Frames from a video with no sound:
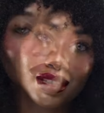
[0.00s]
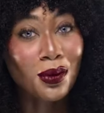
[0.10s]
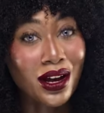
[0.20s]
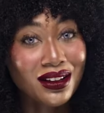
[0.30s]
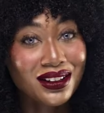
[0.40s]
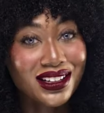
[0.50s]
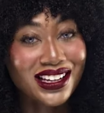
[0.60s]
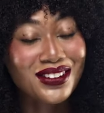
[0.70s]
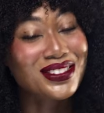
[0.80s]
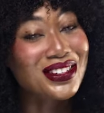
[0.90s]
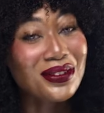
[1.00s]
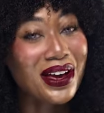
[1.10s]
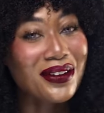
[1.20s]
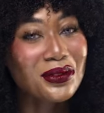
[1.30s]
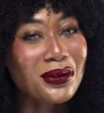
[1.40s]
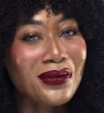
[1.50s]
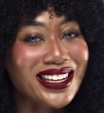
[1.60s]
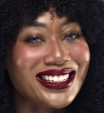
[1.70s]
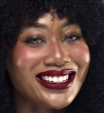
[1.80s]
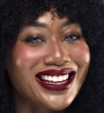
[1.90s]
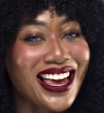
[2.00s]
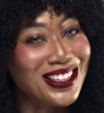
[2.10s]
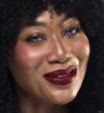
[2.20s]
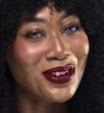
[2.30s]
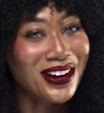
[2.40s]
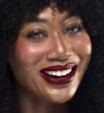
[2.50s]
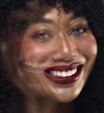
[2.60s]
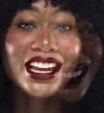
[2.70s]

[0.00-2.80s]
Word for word: Well, you don't have to imagine anymore.